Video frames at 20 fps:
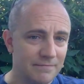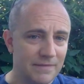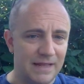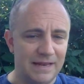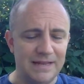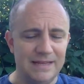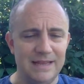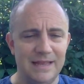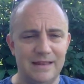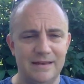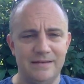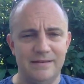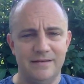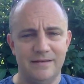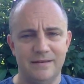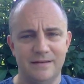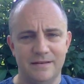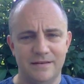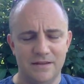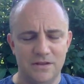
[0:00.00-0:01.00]
And again,
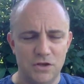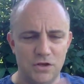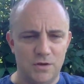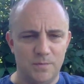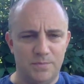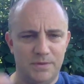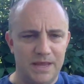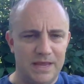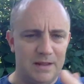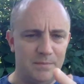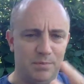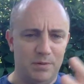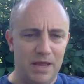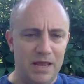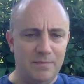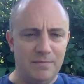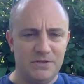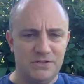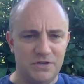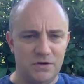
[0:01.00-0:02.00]
they could play
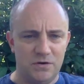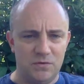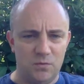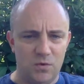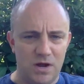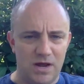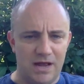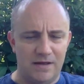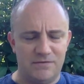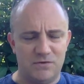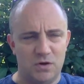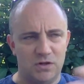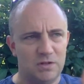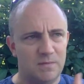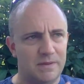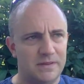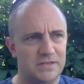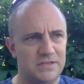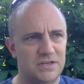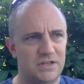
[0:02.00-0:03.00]
him a certain way. I talked
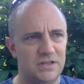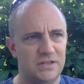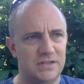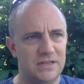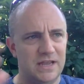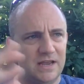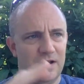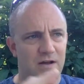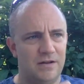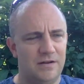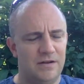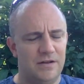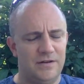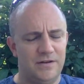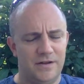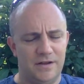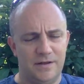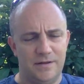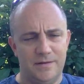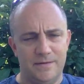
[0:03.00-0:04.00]
about this the other day
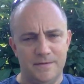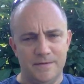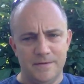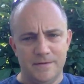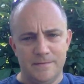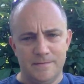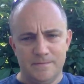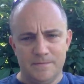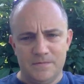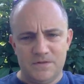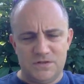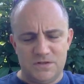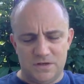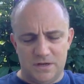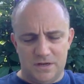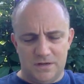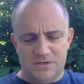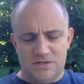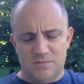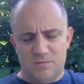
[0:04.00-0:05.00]
on
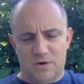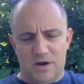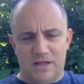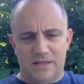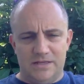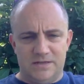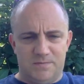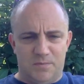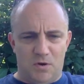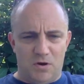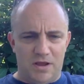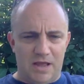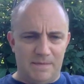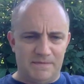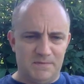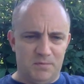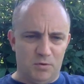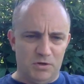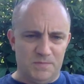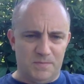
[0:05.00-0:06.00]
Jim Riley's Ball Cap
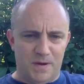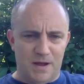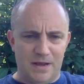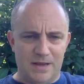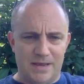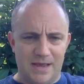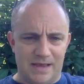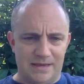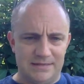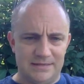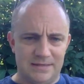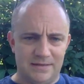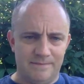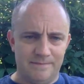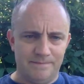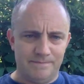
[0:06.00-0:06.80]
Sports podcast.